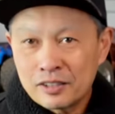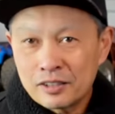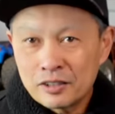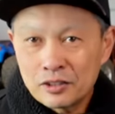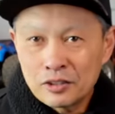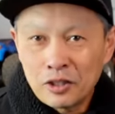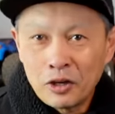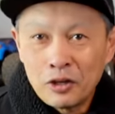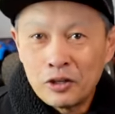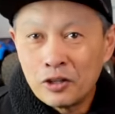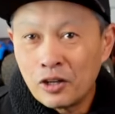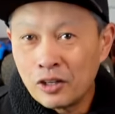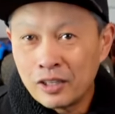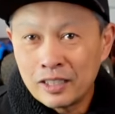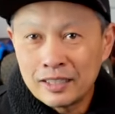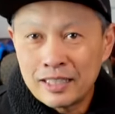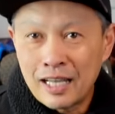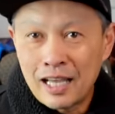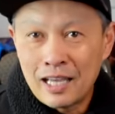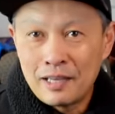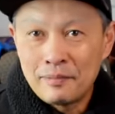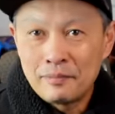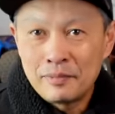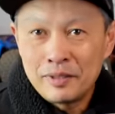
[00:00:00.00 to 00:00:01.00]
turn on a
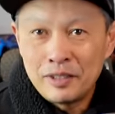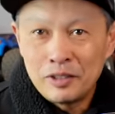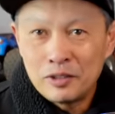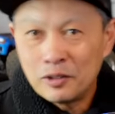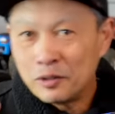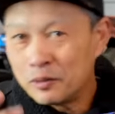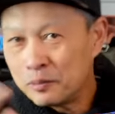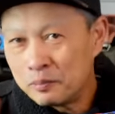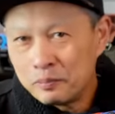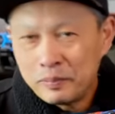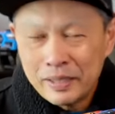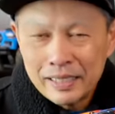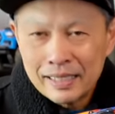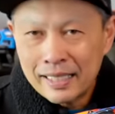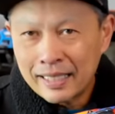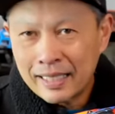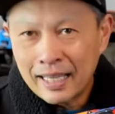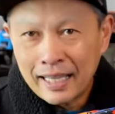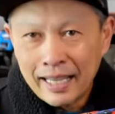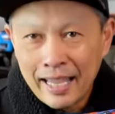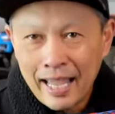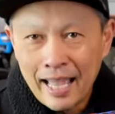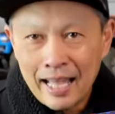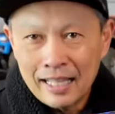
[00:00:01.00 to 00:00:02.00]
dime, you know, be
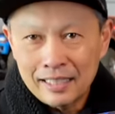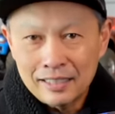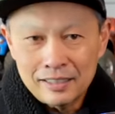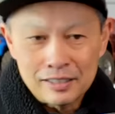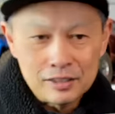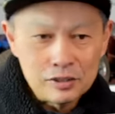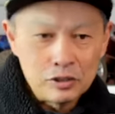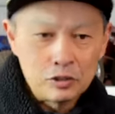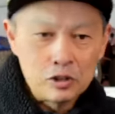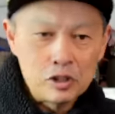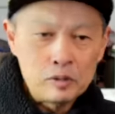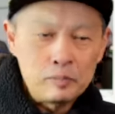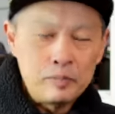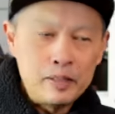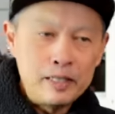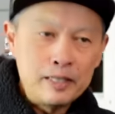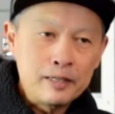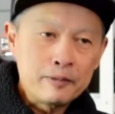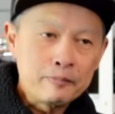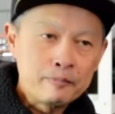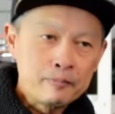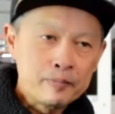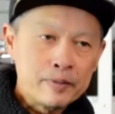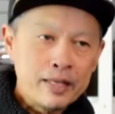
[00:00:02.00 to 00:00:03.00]
like a cat, so to
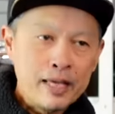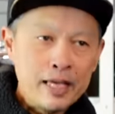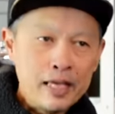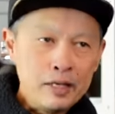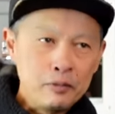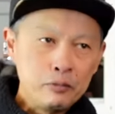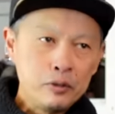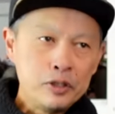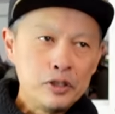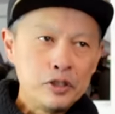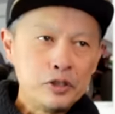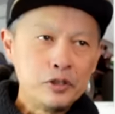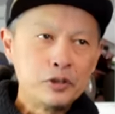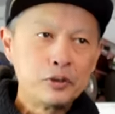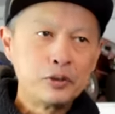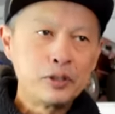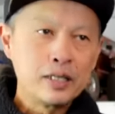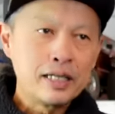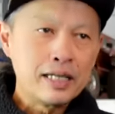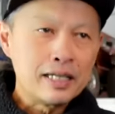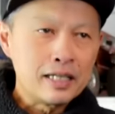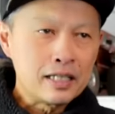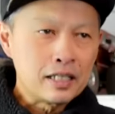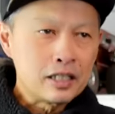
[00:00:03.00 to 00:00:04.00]
speak. And when
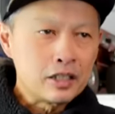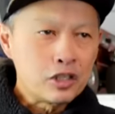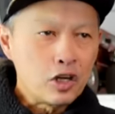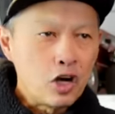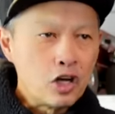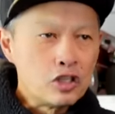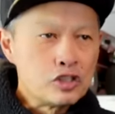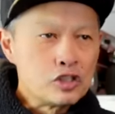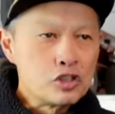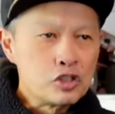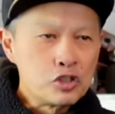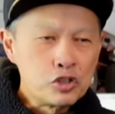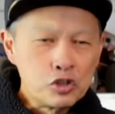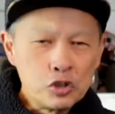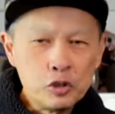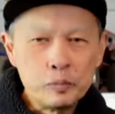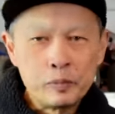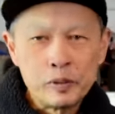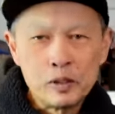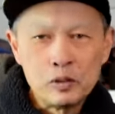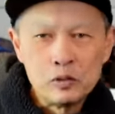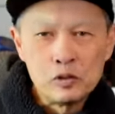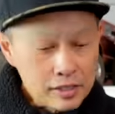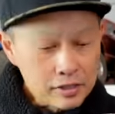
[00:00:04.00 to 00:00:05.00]
you are on
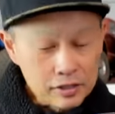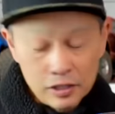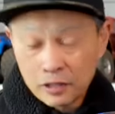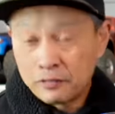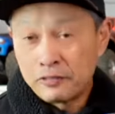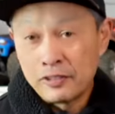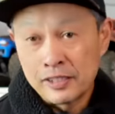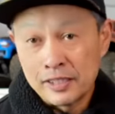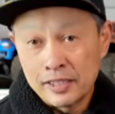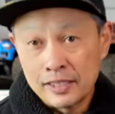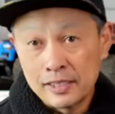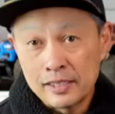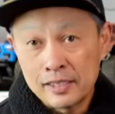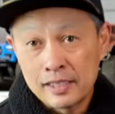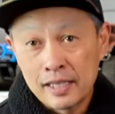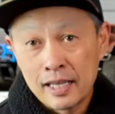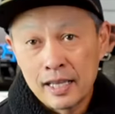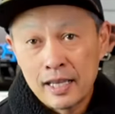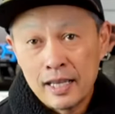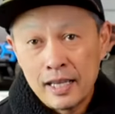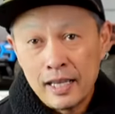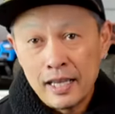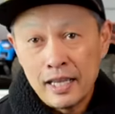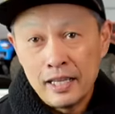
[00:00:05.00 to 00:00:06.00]
super loose surfaces
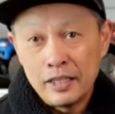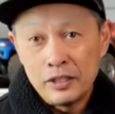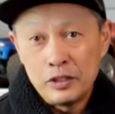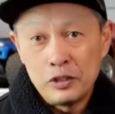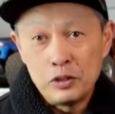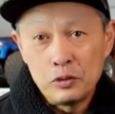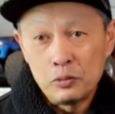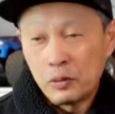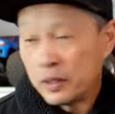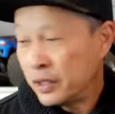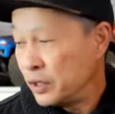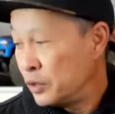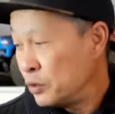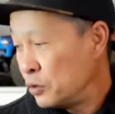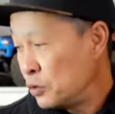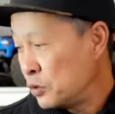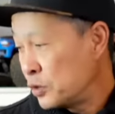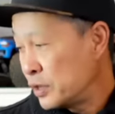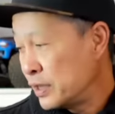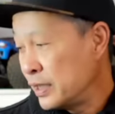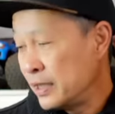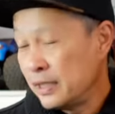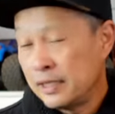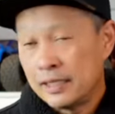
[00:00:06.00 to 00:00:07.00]
and you want to
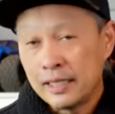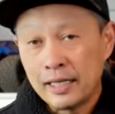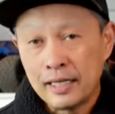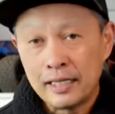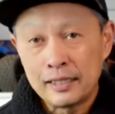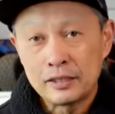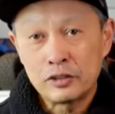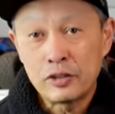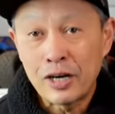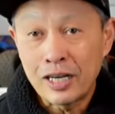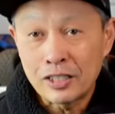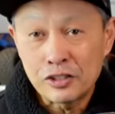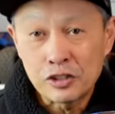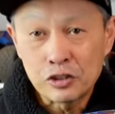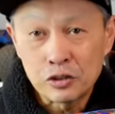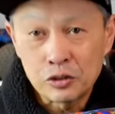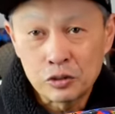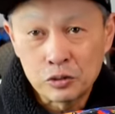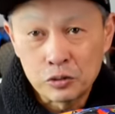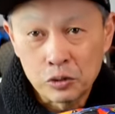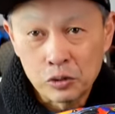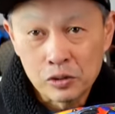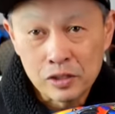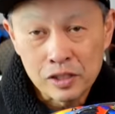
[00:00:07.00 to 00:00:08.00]
use the traction
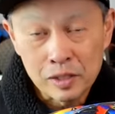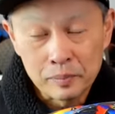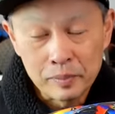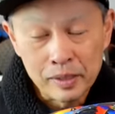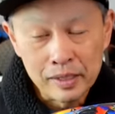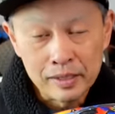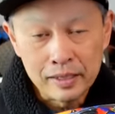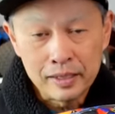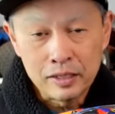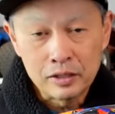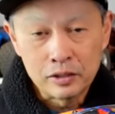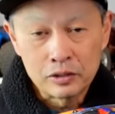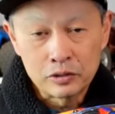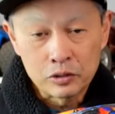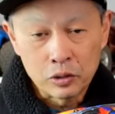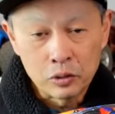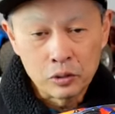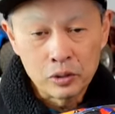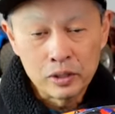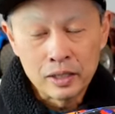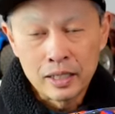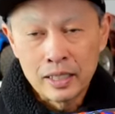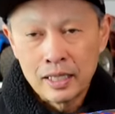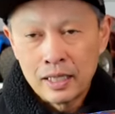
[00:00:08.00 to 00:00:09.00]
control, stability
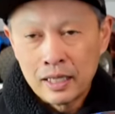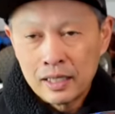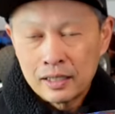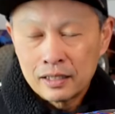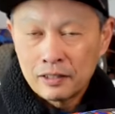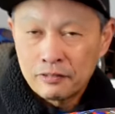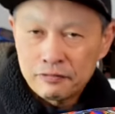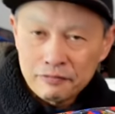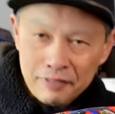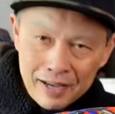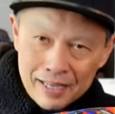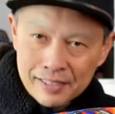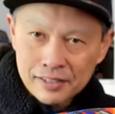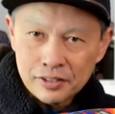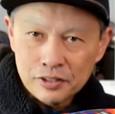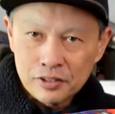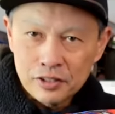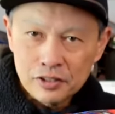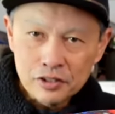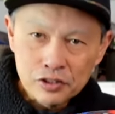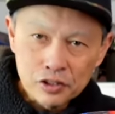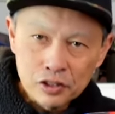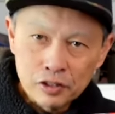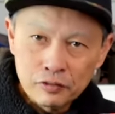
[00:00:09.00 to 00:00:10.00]
control, the faster
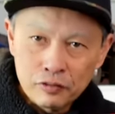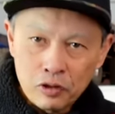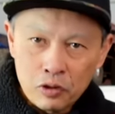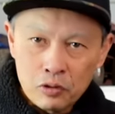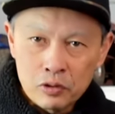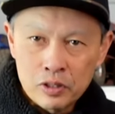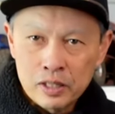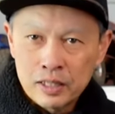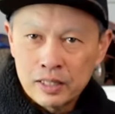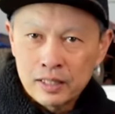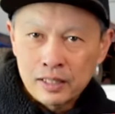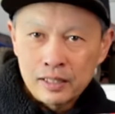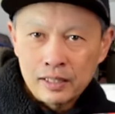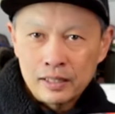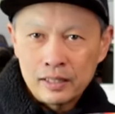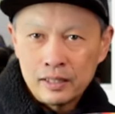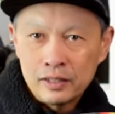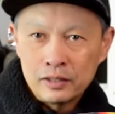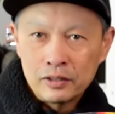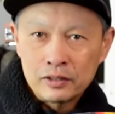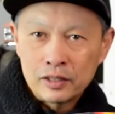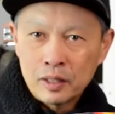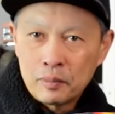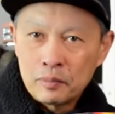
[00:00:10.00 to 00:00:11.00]
a servo,
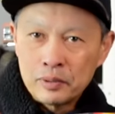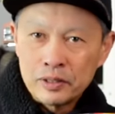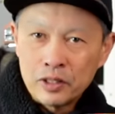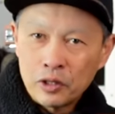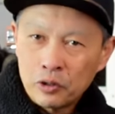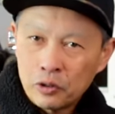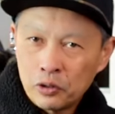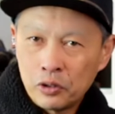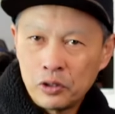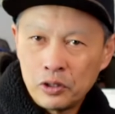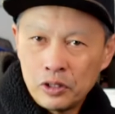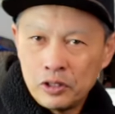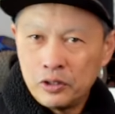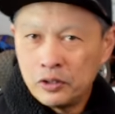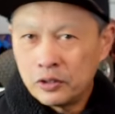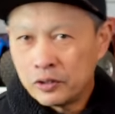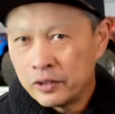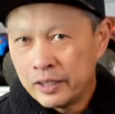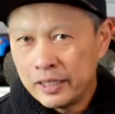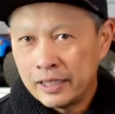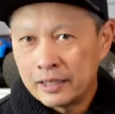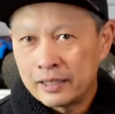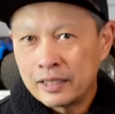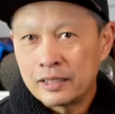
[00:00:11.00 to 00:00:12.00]
you know, the
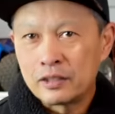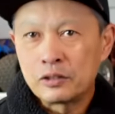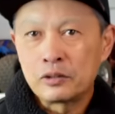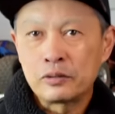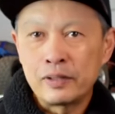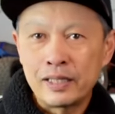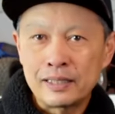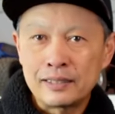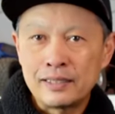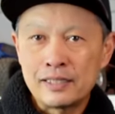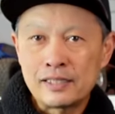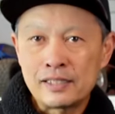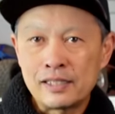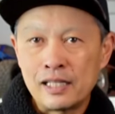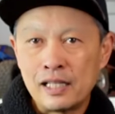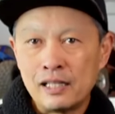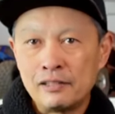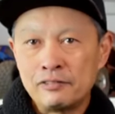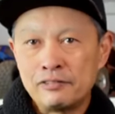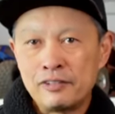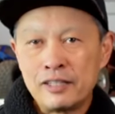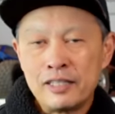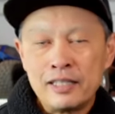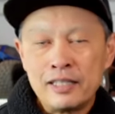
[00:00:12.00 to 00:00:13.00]
earlier it can correct itself